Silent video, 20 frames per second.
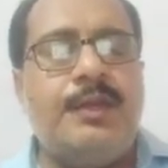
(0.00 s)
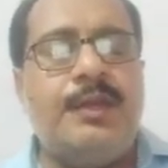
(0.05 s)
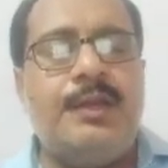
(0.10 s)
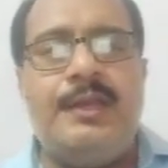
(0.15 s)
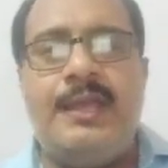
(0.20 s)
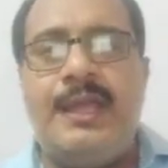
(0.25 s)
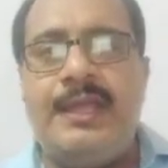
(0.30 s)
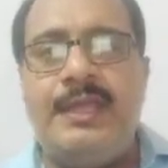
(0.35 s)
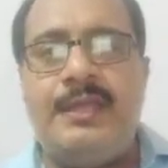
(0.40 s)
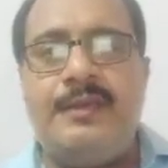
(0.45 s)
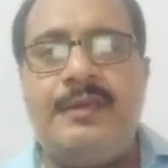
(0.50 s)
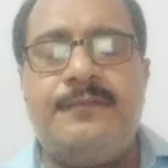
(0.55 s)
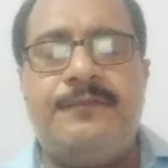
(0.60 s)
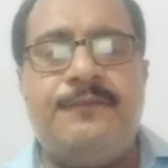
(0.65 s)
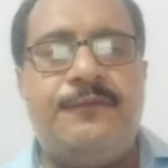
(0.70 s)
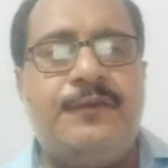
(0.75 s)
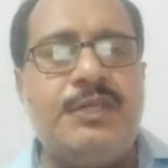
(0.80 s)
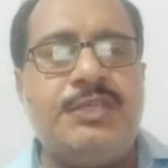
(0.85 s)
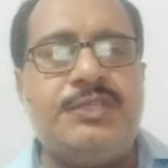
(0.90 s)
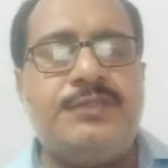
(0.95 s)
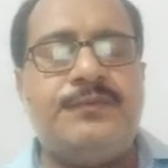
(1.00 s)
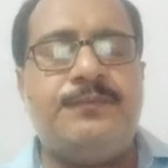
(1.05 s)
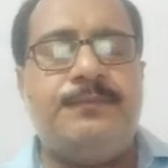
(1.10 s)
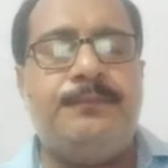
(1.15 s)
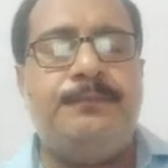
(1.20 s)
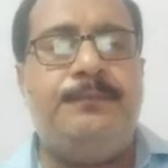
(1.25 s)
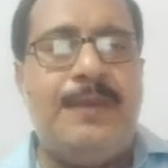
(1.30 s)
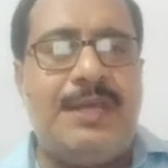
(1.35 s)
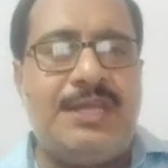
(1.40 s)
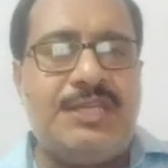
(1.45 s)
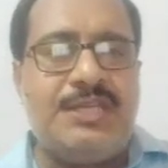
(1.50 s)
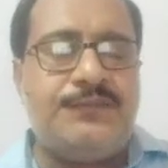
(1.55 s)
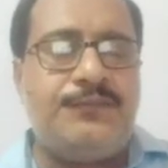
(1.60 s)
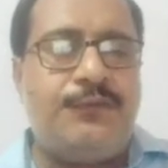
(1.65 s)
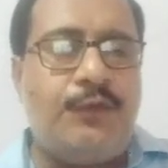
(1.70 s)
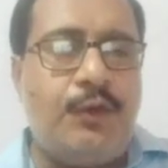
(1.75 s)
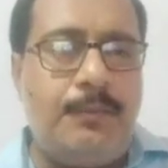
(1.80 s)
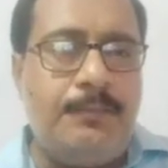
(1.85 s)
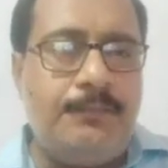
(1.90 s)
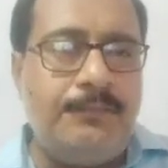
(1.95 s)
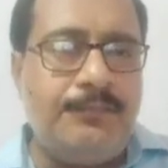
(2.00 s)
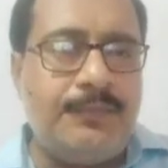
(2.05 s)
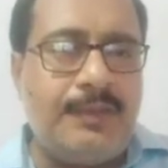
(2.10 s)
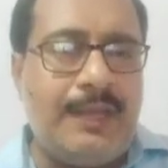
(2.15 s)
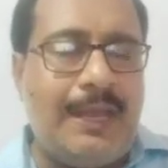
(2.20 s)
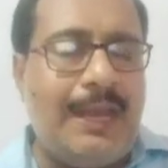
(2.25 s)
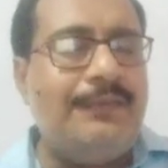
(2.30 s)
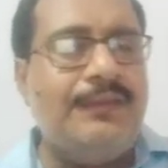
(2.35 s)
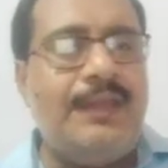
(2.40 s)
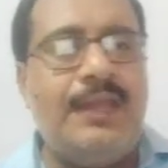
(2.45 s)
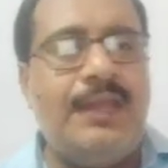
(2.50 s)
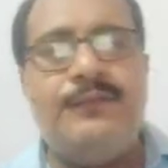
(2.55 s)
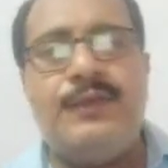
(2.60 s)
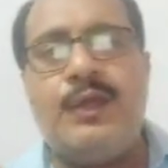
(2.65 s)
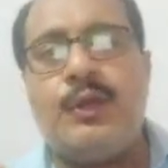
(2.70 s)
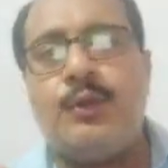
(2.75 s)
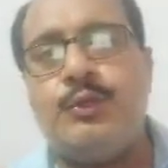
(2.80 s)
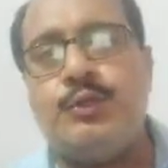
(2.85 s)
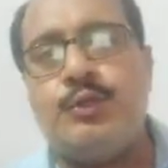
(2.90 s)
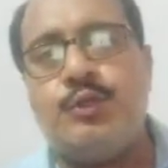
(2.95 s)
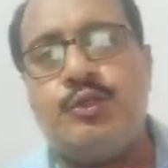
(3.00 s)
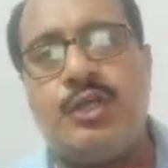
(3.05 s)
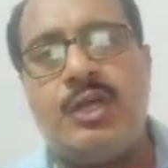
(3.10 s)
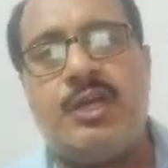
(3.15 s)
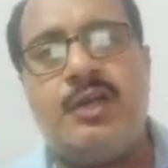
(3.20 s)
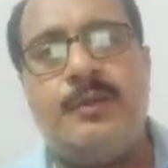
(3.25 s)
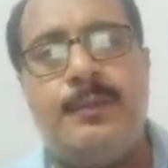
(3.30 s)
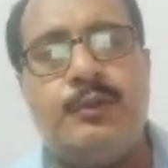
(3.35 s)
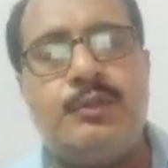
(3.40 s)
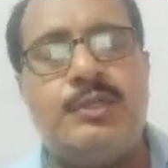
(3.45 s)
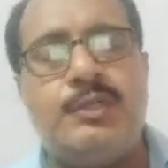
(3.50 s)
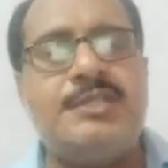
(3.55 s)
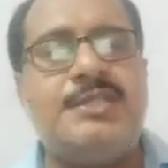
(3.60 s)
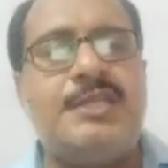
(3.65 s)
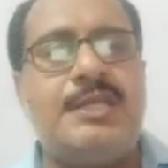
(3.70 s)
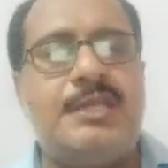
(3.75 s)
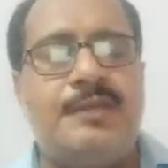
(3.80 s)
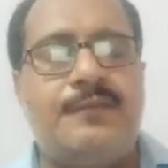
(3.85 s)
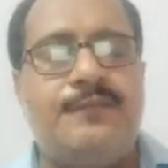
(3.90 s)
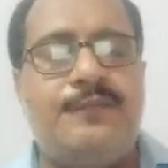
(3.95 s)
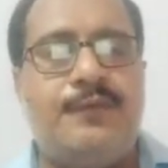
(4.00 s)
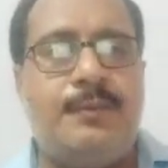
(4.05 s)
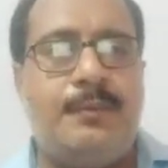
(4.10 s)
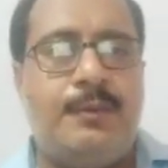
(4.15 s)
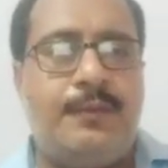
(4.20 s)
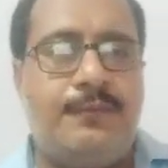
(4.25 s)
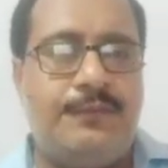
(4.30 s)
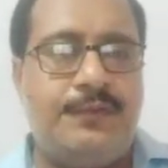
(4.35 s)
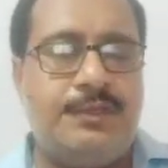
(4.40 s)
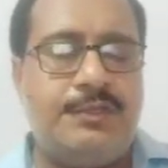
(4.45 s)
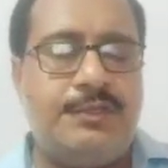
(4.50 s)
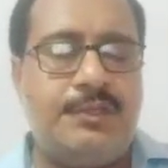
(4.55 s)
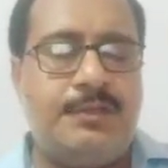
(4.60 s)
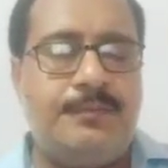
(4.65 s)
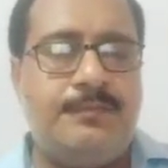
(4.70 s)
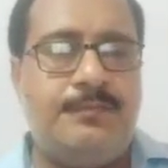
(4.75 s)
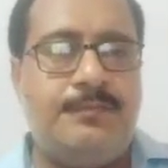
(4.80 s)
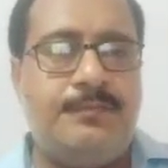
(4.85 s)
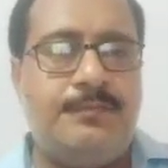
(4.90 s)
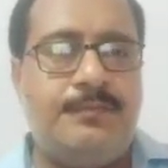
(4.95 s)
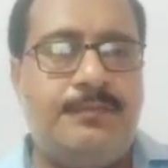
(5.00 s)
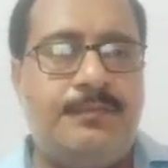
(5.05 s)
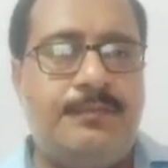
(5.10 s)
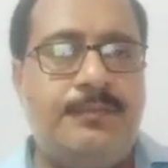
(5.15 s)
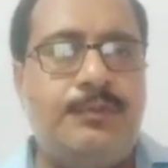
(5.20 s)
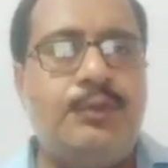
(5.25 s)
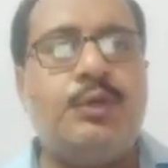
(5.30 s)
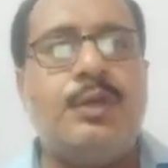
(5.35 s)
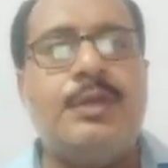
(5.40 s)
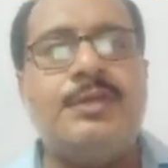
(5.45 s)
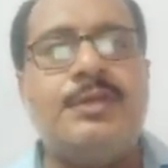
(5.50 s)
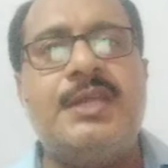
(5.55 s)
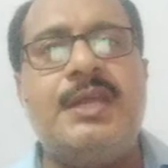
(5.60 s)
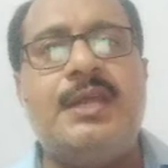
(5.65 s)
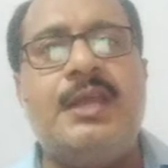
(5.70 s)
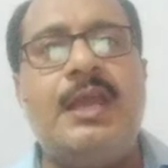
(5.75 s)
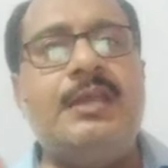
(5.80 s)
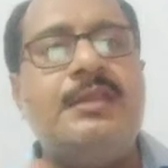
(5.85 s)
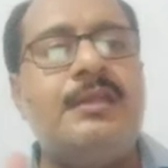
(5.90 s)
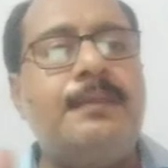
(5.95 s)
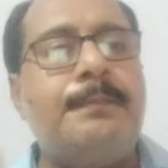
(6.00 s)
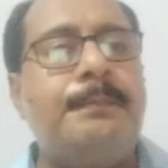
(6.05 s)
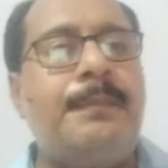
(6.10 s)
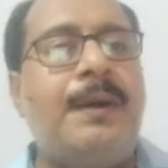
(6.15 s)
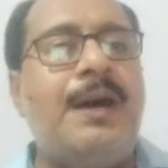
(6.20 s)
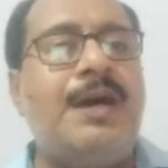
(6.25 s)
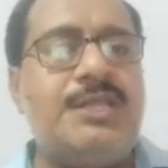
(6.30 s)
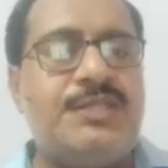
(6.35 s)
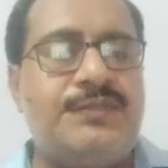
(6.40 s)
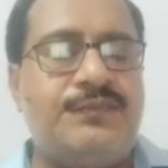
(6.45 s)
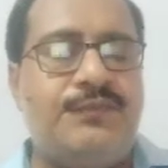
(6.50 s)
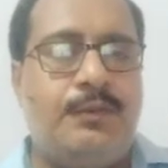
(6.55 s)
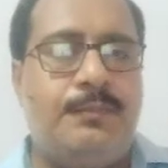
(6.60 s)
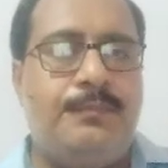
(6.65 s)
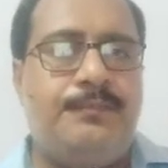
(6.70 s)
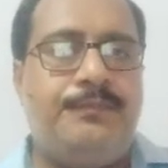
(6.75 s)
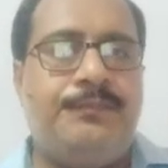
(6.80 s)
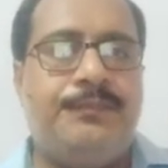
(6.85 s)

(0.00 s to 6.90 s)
Like first best form, and then we are going to talk about the second form of it. You can say it is a past form.